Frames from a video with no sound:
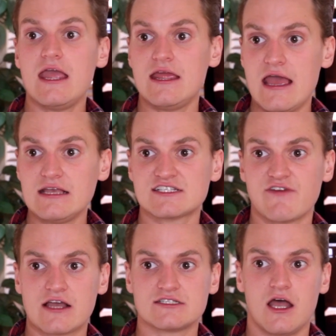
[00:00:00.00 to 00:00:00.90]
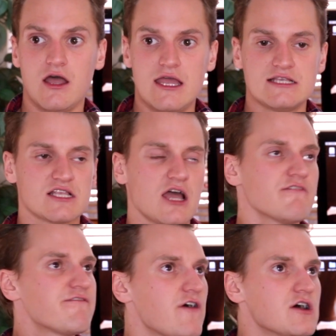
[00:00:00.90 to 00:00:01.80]
In X Factor, it's
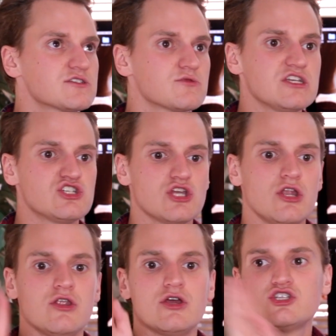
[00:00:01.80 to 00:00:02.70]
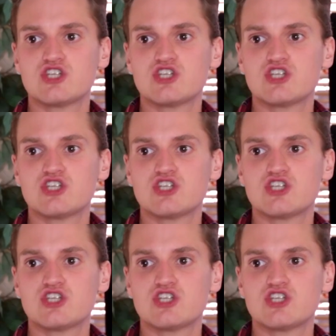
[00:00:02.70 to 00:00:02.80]
like first audition,